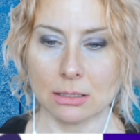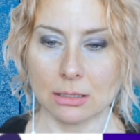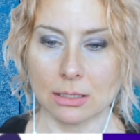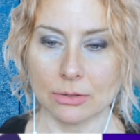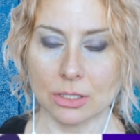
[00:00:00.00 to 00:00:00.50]

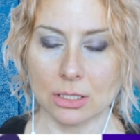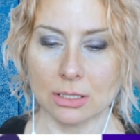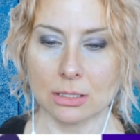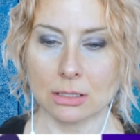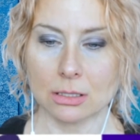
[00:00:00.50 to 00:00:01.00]
That's how she
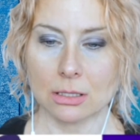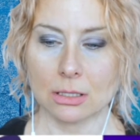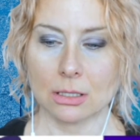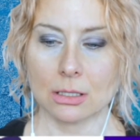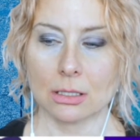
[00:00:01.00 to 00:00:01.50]
is.
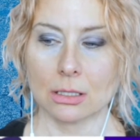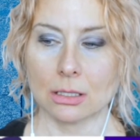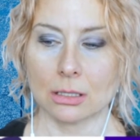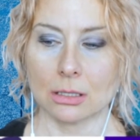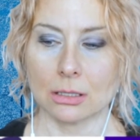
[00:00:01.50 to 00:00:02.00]

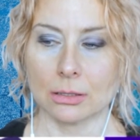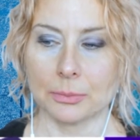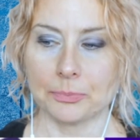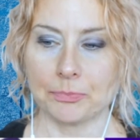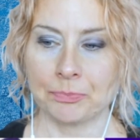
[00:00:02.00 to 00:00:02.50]

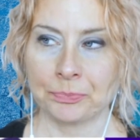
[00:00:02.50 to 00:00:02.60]
And